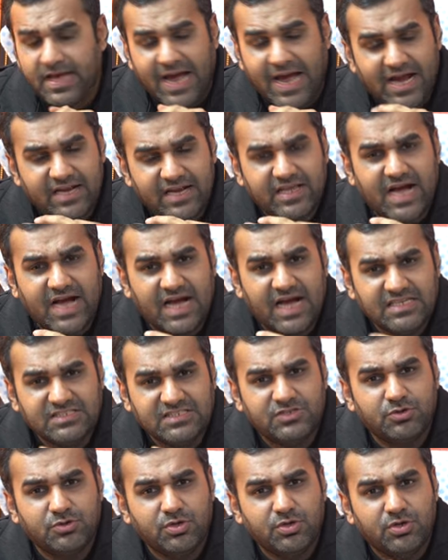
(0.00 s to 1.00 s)
And
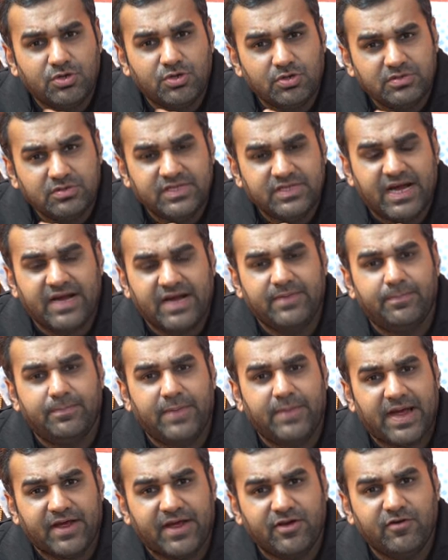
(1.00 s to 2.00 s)
guys, do you know that
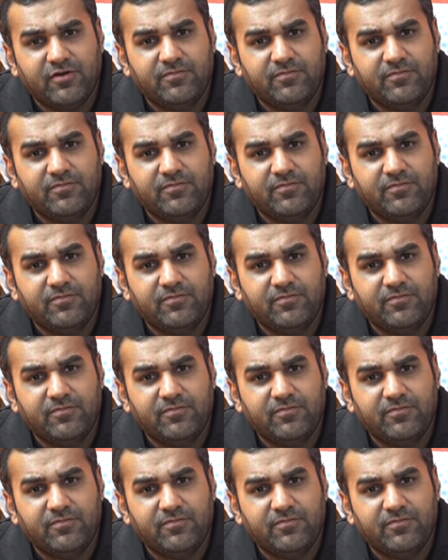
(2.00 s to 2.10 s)
Bank